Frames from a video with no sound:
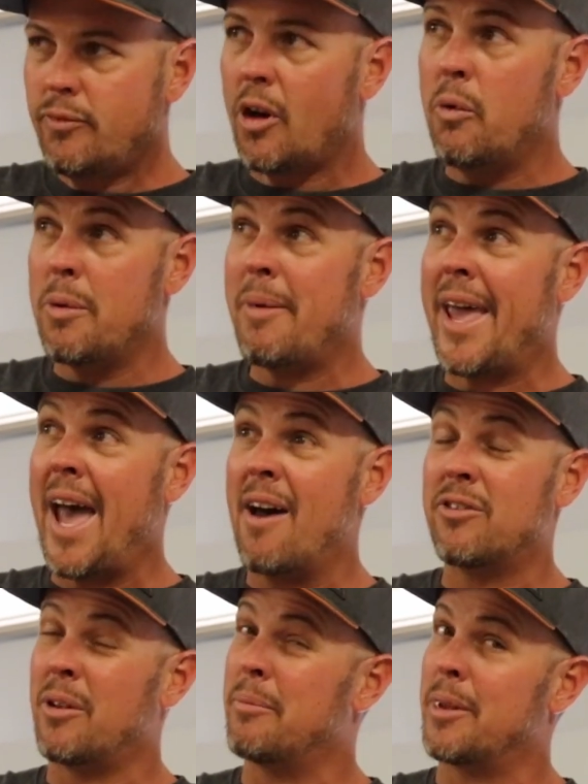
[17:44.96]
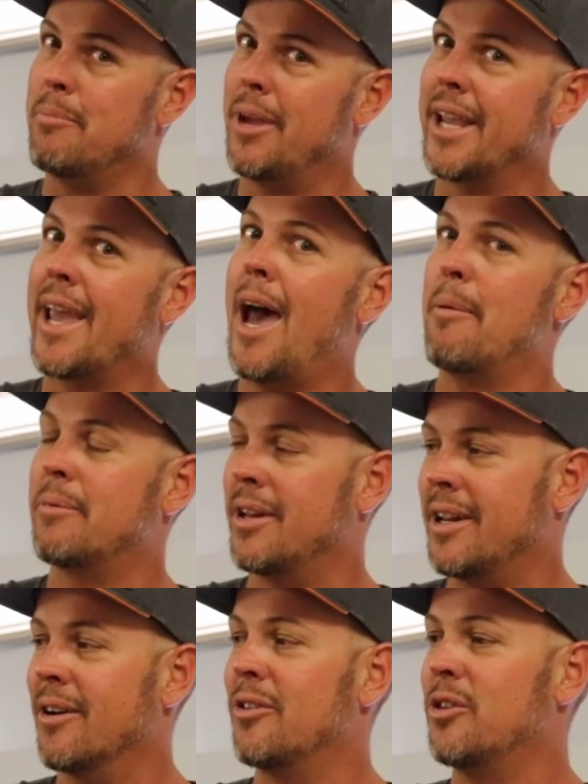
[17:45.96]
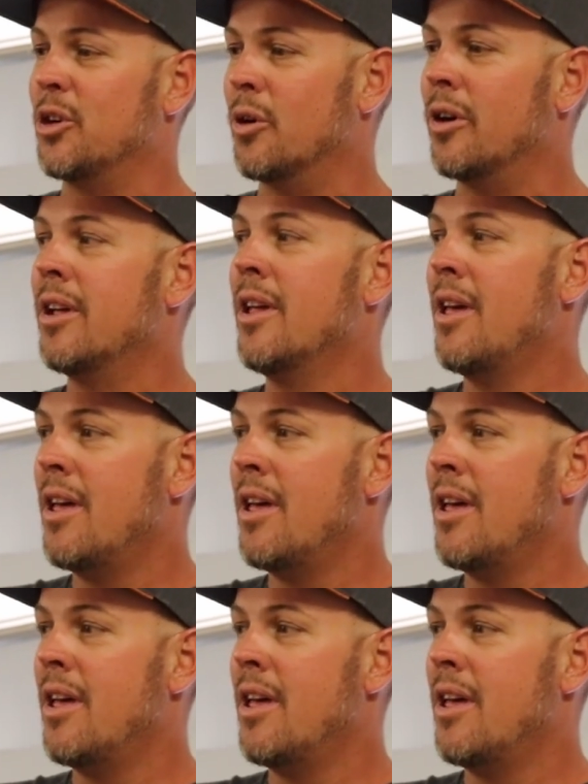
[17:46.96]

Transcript: We may have something big happening here too,